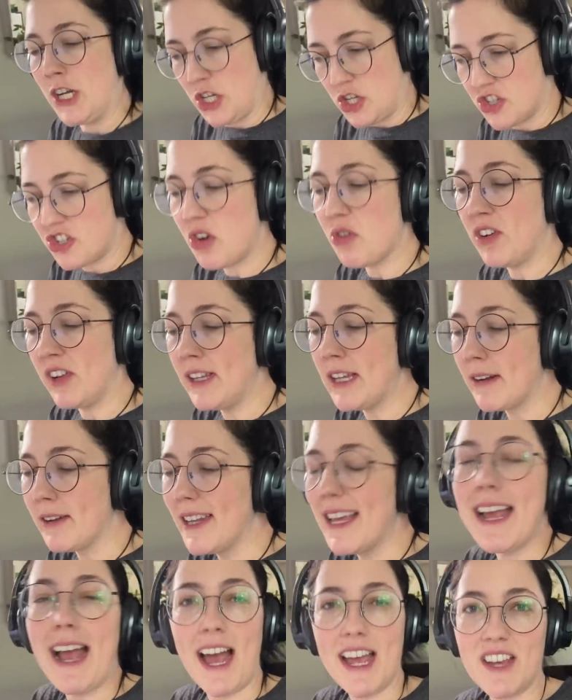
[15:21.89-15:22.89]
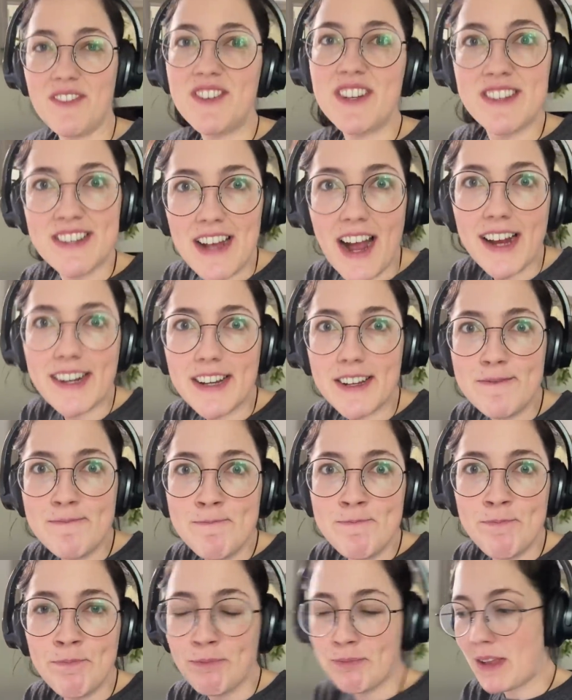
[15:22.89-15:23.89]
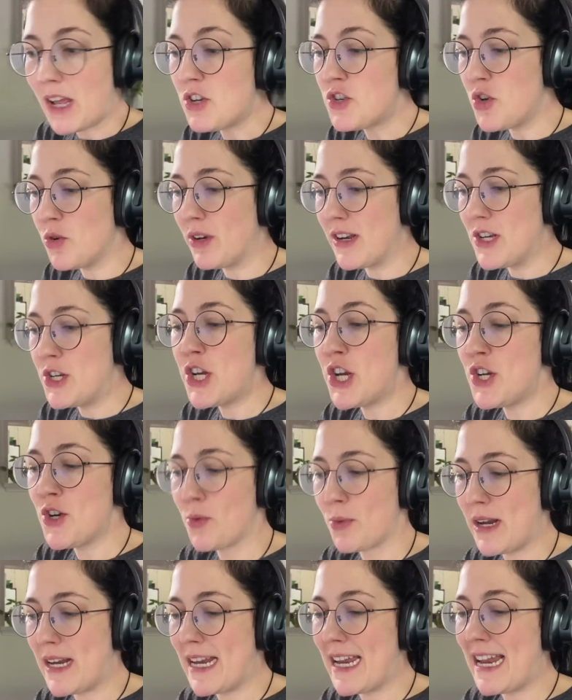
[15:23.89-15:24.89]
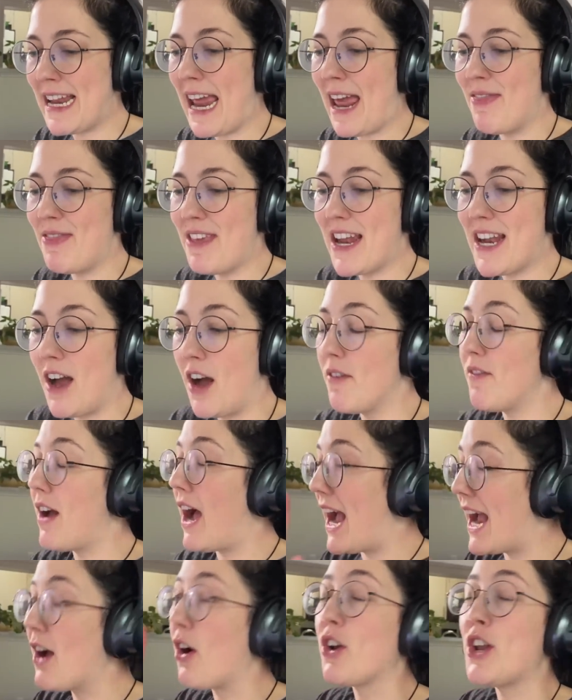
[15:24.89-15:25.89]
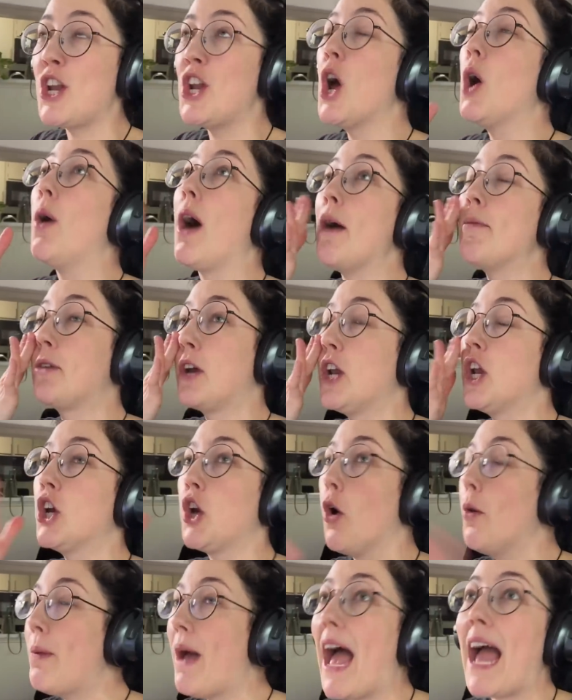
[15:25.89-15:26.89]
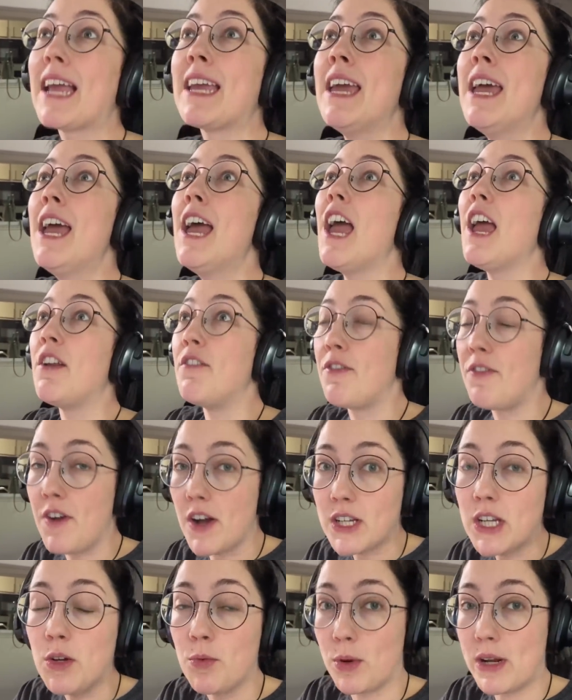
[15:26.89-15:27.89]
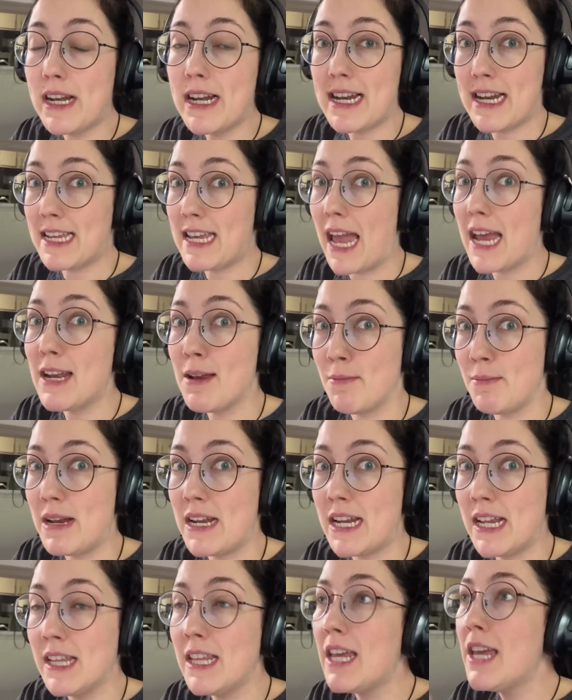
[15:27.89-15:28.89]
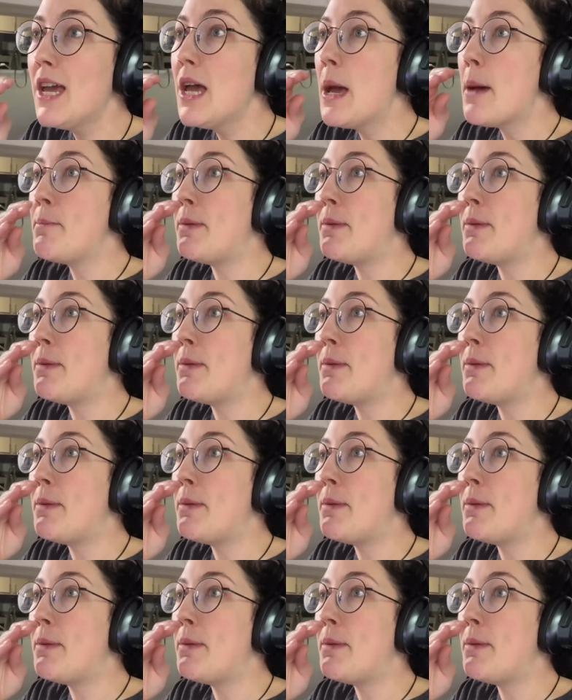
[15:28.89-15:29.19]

So clearly I have decided to continue reading it. And then I already know I'm going to go back and fucking read it again immediately.